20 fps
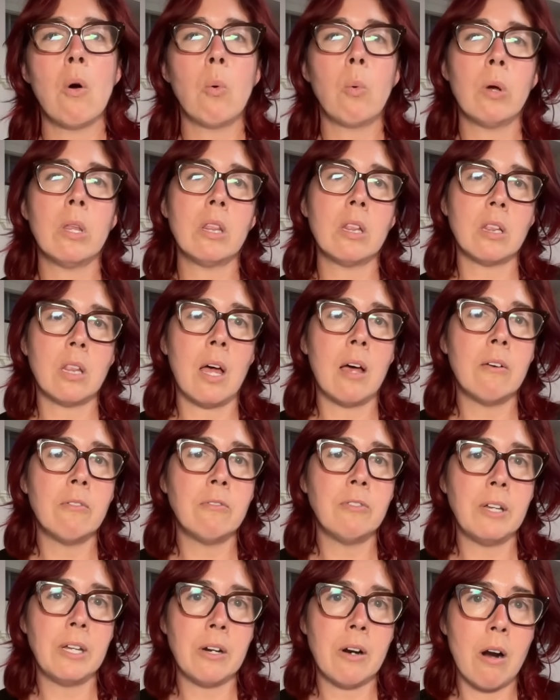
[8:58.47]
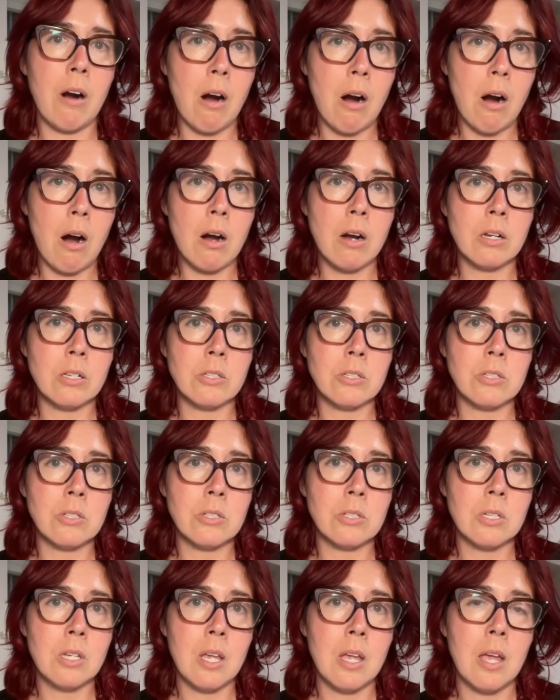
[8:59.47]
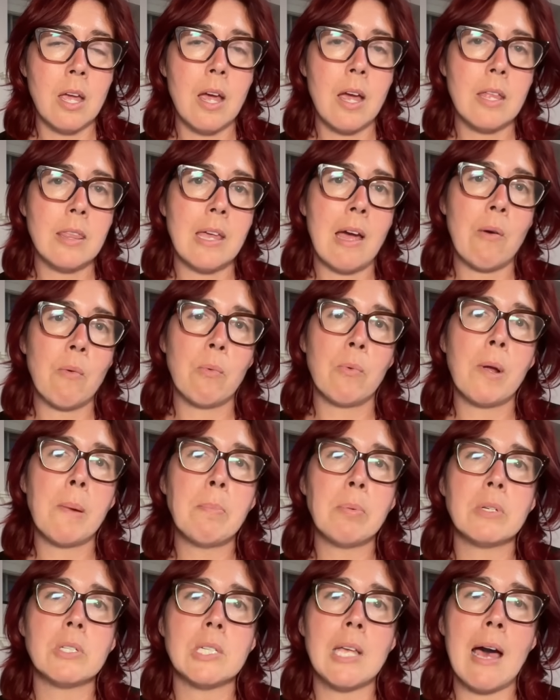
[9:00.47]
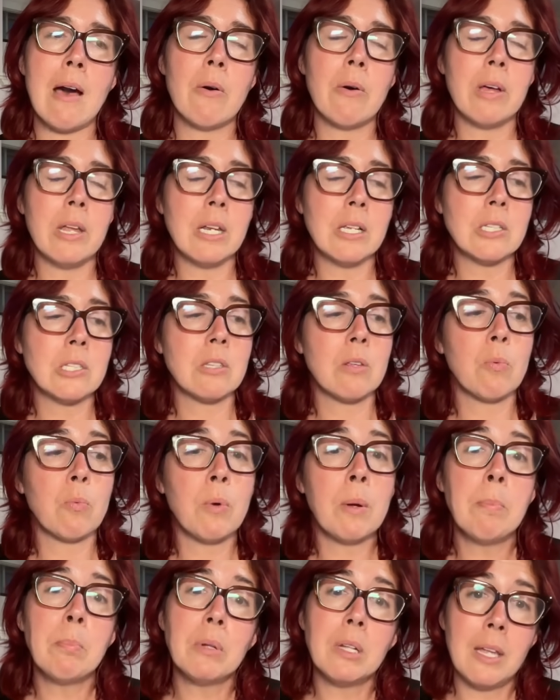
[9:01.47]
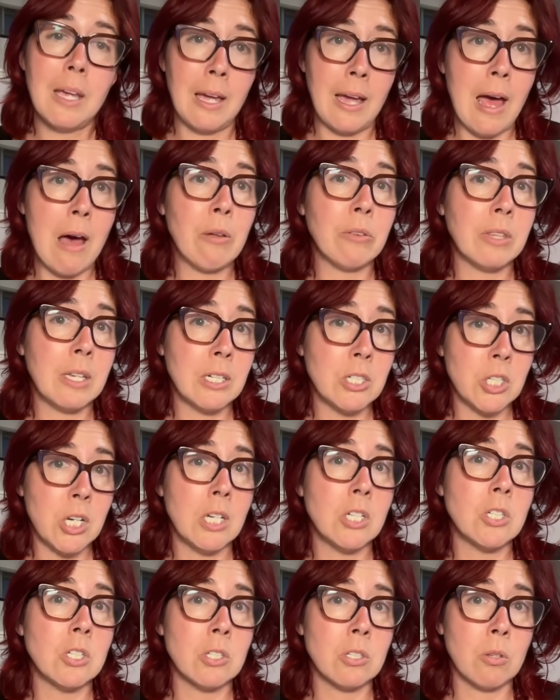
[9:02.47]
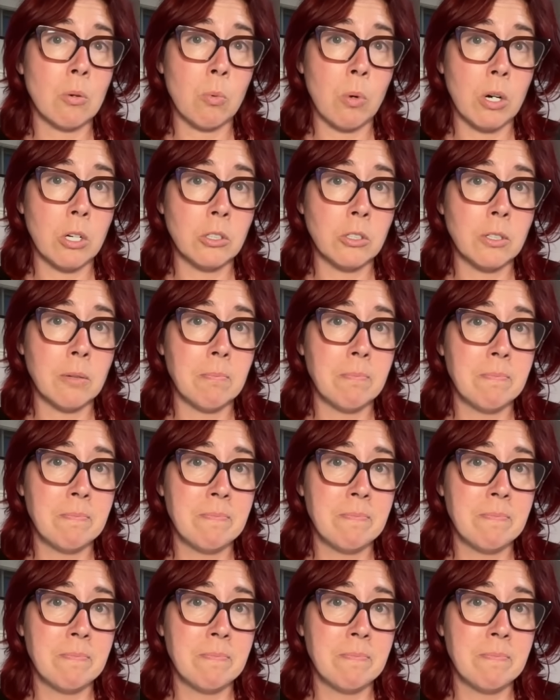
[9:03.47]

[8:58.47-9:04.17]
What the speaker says: with love in our hearts, and that ripples out. And it's the rippling out that changes the world.